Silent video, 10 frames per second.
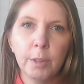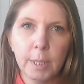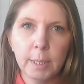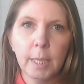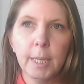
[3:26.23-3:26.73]

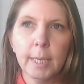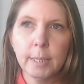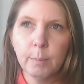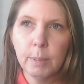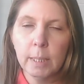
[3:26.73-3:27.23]
things like
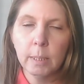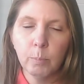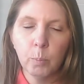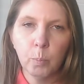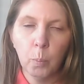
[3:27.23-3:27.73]
that. That's
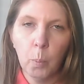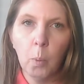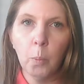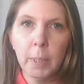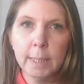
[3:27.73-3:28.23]

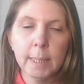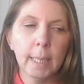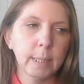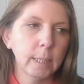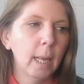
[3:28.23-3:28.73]
what we
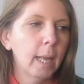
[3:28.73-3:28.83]
assess.